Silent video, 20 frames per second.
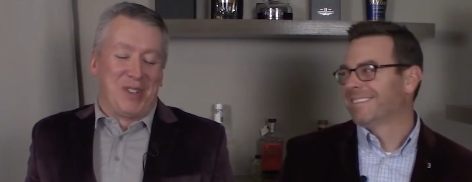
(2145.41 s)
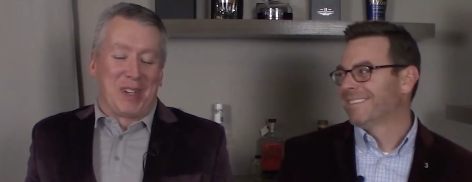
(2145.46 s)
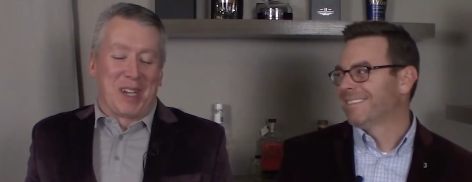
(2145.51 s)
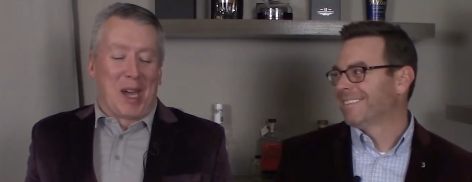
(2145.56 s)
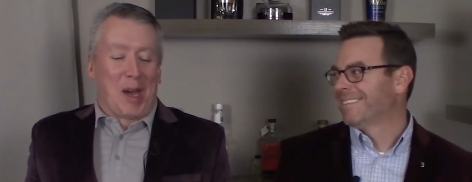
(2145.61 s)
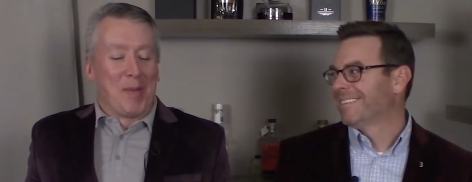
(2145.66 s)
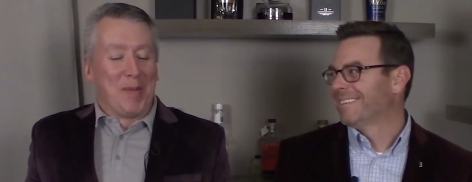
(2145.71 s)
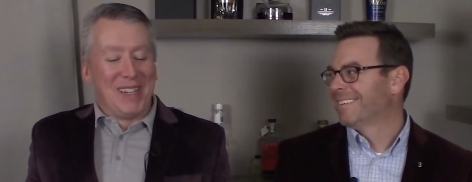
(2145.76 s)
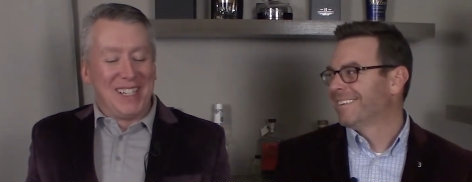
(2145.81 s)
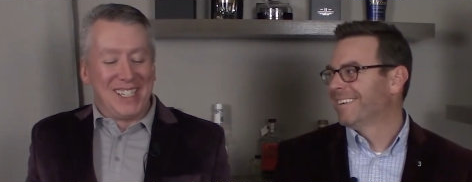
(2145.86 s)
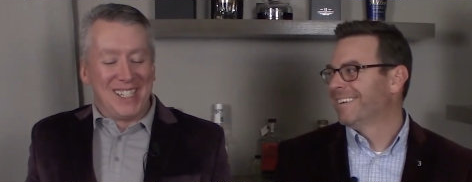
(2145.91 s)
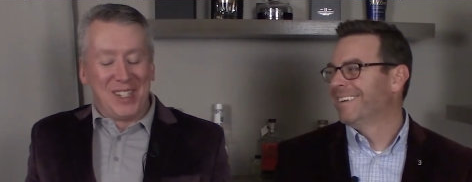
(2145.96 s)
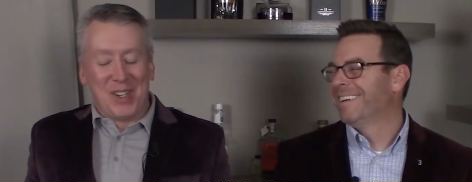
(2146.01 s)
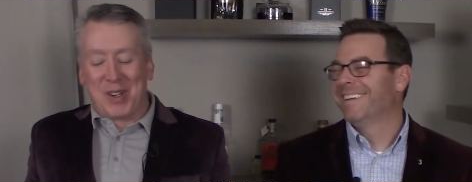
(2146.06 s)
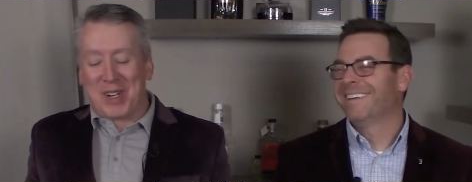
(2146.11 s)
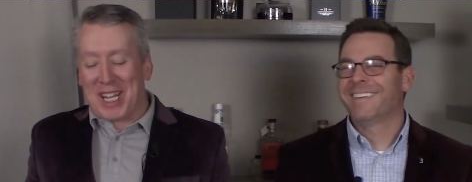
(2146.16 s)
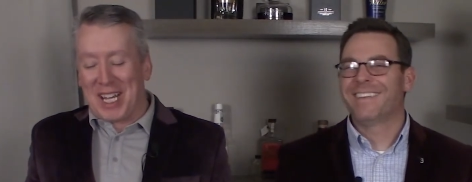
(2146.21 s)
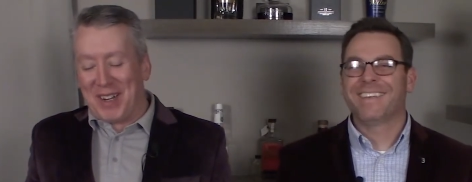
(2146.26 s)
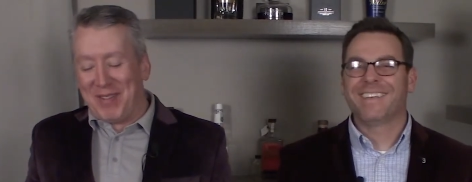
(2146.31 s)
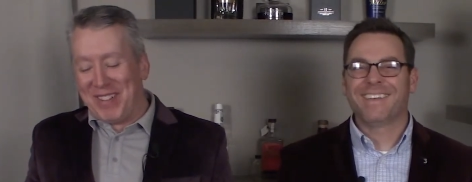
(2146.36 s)
Speaker 1: no comment,
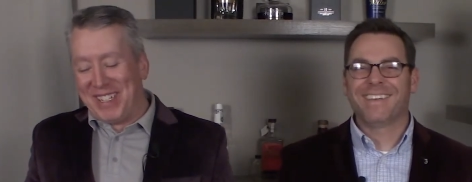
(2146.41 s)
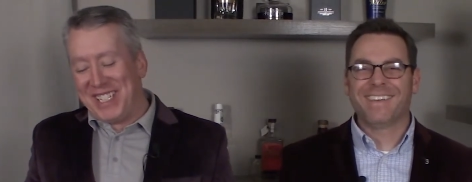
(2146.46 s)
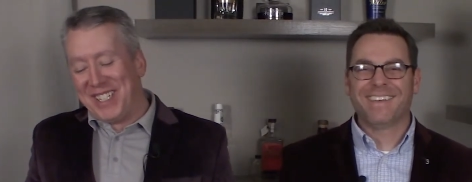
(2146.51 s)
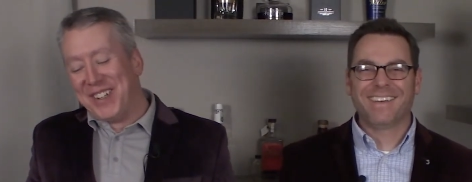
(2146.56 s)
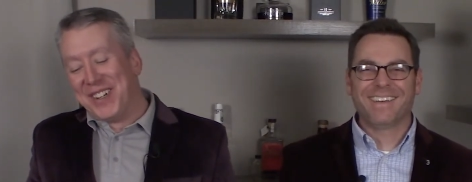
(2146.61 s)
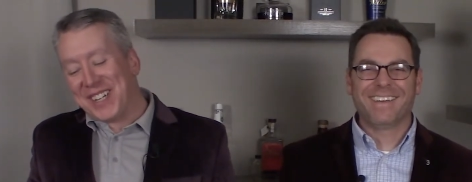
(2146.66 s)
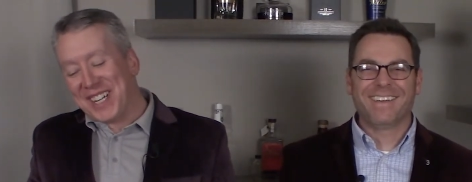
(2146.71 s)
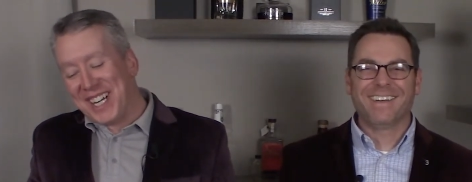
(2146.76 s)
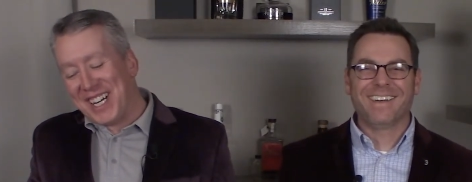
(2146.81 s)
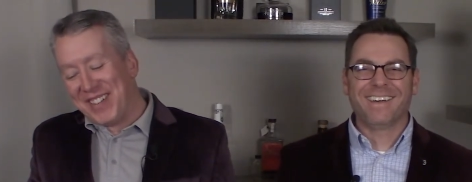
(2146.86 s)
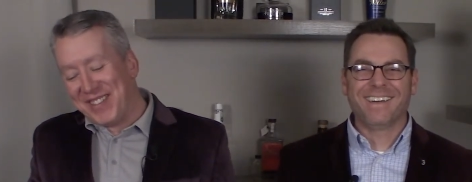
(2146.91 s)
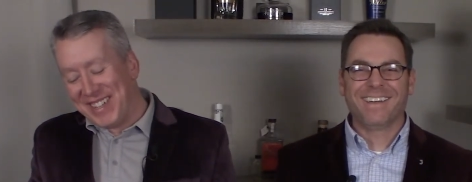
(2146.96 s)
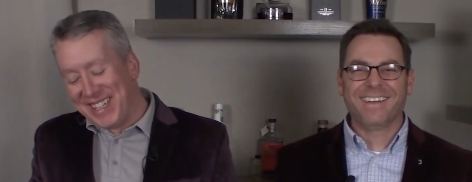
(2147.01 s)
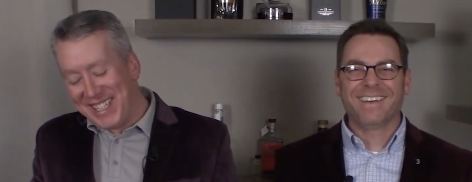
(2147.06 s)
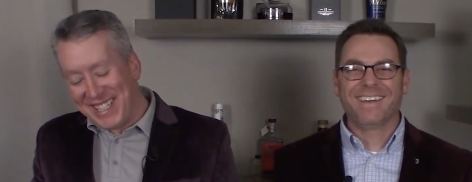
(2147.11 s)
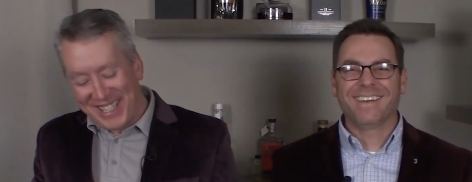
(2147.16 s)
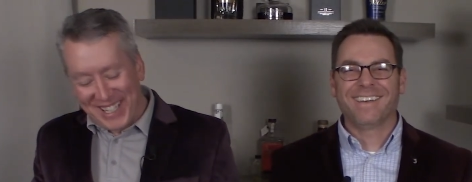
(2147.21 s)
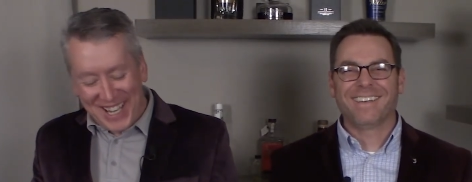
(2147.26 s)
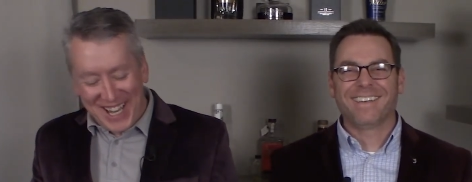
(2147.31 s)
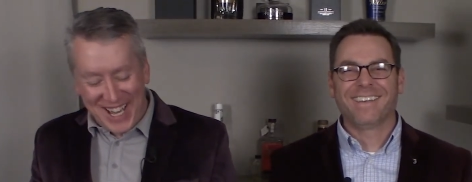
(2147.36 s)
no comment, no
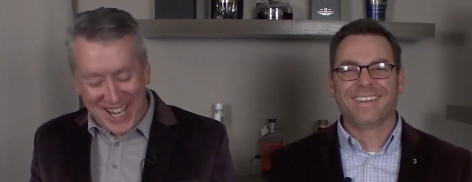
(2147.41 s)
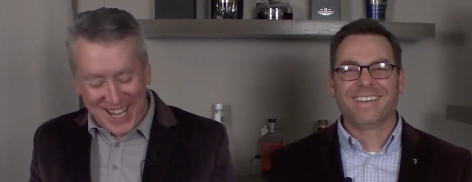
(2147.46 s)
comment.